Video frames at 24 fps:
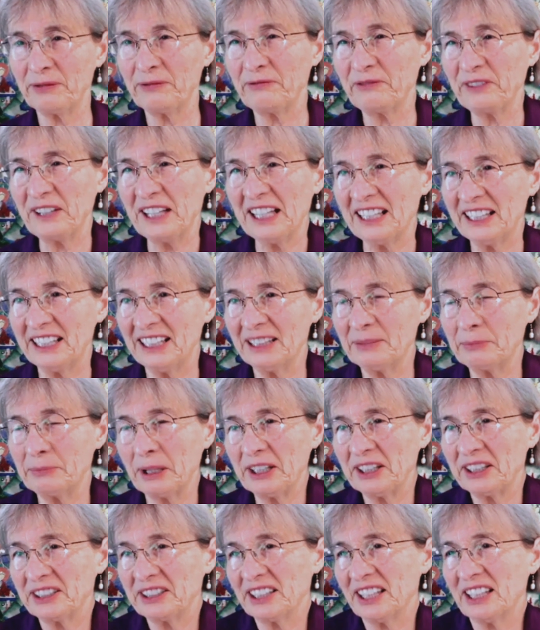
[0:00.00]
feeling, my
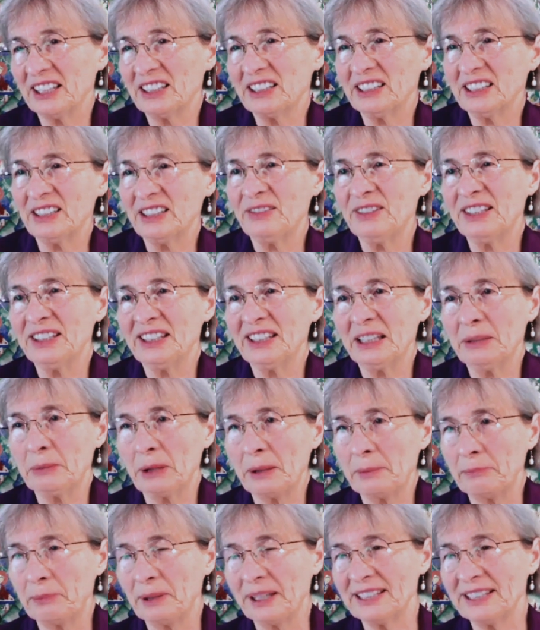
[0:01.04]
creativity, my
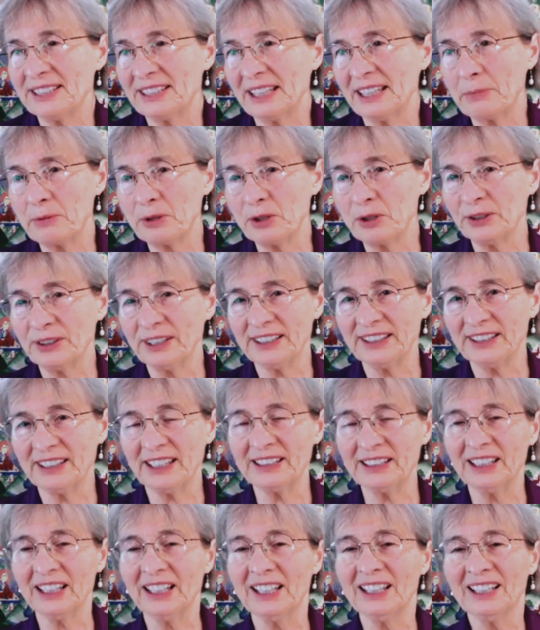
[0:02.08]
perception, and
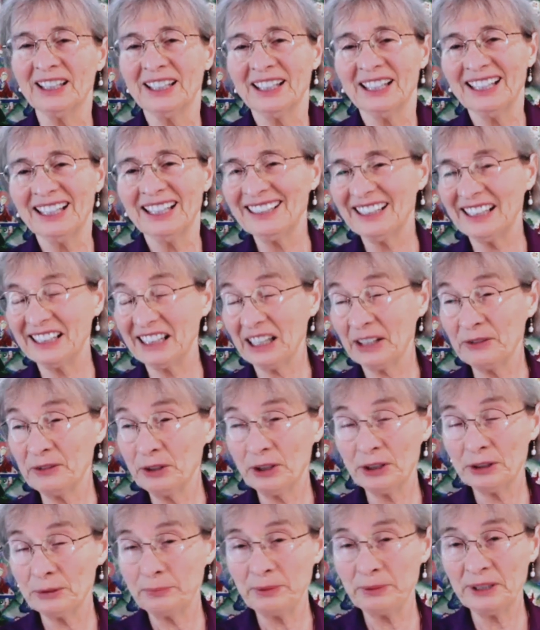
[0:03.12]
I have
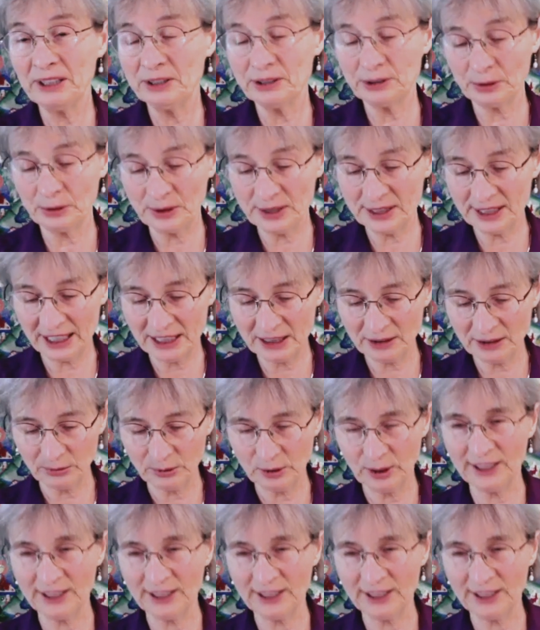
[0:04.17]
not been successful.